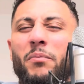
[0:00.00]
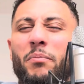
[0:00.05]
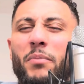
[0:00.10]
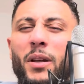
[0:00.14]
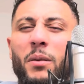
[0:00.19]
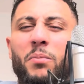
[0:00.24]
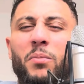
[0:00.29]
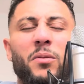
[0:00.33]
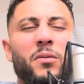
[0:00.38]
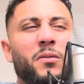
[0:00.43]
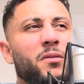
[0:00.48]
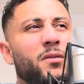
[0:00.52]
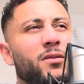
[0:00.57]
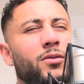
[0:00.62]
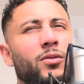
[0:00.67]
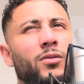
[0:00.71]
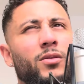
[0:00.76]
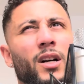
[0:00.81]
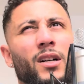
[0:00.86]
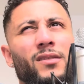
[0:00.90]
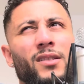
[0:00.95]
people.
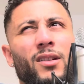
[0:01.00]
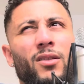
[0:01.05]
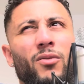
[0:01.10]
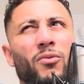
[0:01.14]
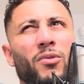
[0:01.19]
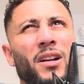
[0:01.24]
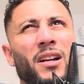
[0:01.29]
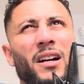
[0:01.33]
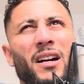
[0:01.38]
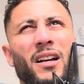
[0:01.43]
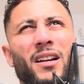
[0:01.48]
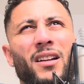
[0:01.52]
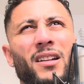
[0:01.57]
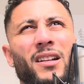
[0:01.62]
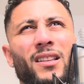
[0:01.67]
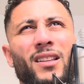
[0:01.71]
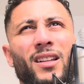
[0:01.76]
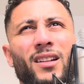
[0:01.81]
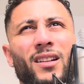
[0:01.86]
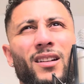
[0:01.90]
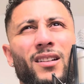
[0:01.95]
2,100, I
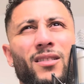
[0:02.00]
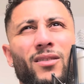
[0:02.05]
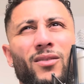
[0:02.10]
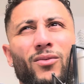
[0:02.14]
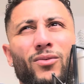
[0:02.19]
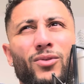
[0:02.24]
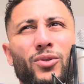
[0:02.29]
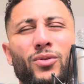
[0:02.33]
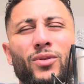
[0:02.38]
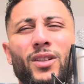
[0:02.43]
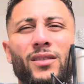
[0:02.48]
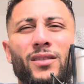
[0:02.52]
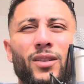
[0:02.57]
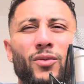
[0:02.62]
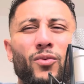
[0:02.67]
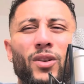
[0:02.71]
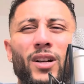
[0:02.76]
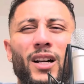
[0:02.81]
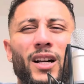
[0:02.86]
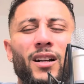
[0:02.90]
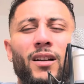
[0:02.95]
think.
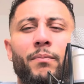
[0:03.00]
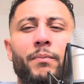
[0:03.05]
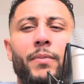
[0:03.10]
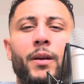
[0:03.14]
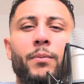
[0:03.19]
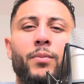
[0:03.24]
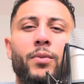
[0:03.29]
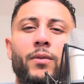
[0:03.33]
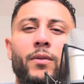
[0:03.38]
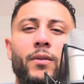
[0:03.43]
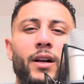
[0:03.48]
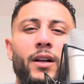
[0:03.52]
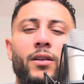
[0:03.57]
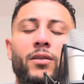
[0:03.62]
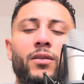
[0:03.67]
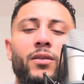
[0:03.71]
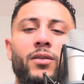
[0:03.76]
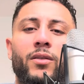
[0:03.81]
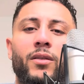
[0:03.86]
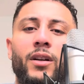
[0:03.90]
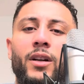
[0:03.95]
2,100 people. I don't
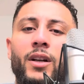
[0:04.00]
know.